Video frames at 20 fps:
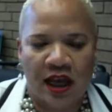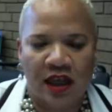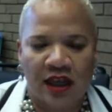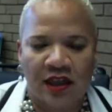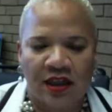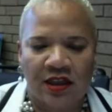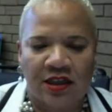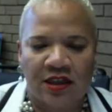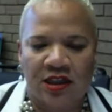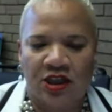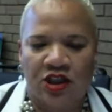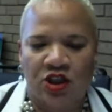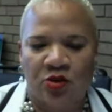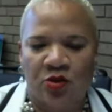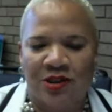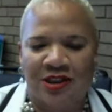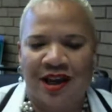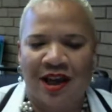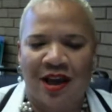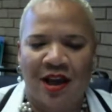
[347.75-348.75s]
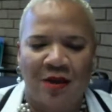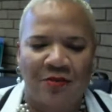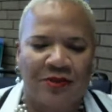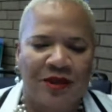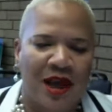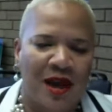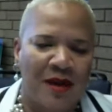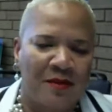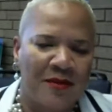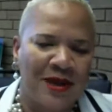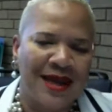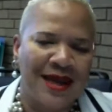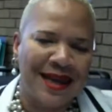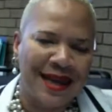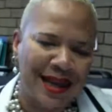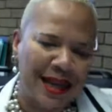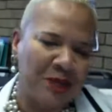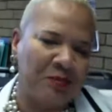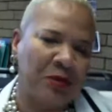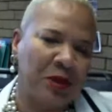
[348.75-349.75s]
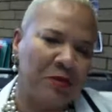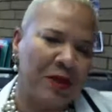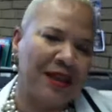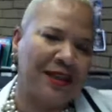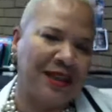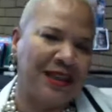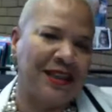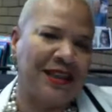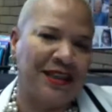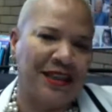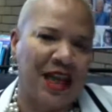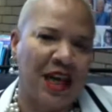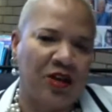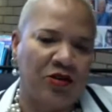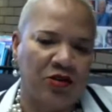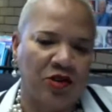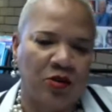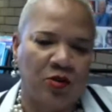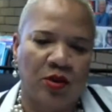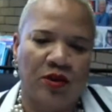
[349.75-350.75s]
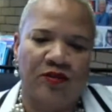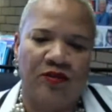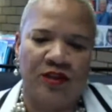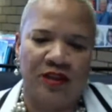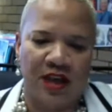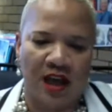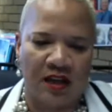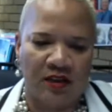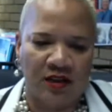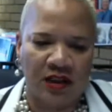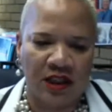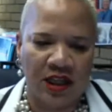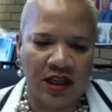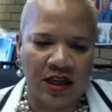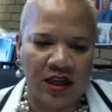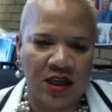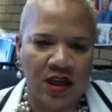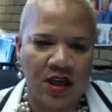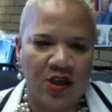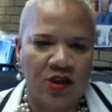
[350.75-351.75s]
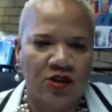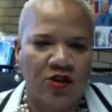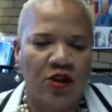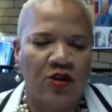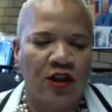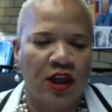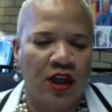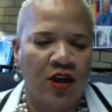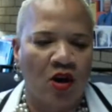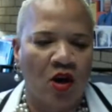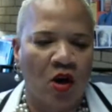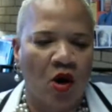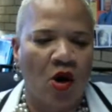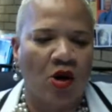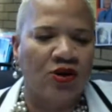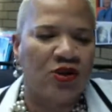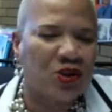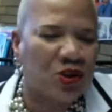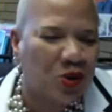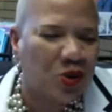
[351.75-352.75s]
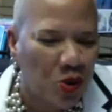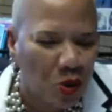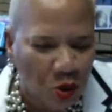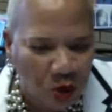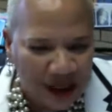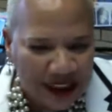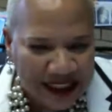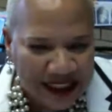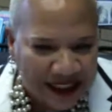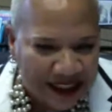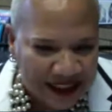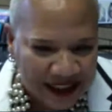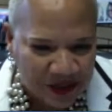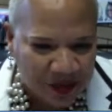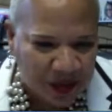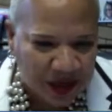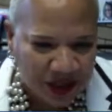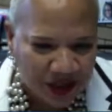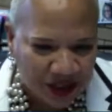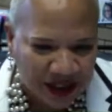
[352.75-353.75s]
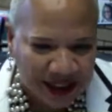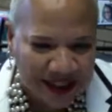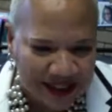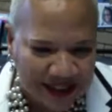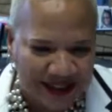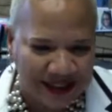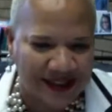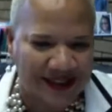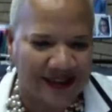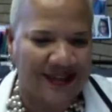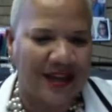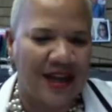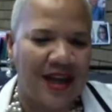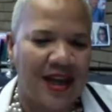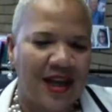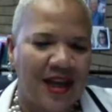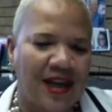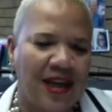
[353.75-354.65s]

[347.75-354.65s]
and constituents to help them implement these standards with fidelity so that all schooling experiences